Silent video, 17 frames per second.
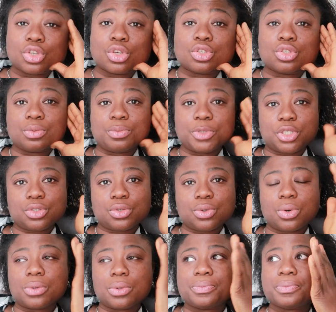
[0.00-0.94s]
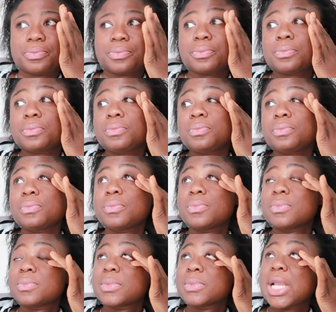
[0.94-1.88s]
just to be sure.
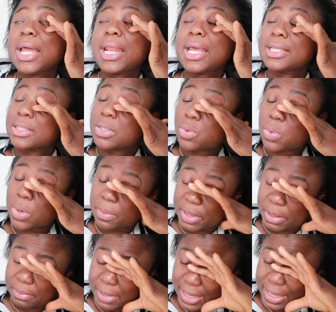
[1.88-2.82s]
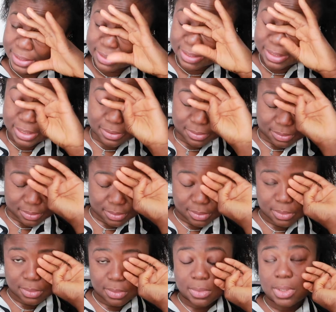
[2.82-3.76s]
And I still wear my mask.
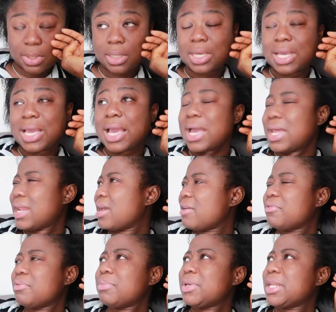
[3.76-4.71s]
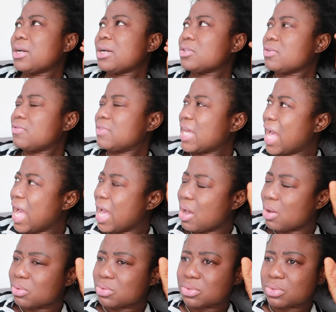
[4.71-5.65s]
I haven't been out of the
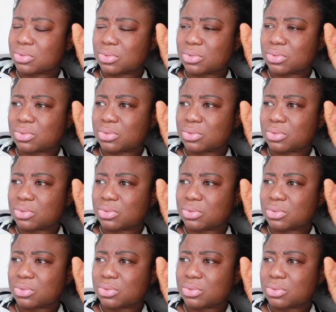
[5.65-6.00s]
house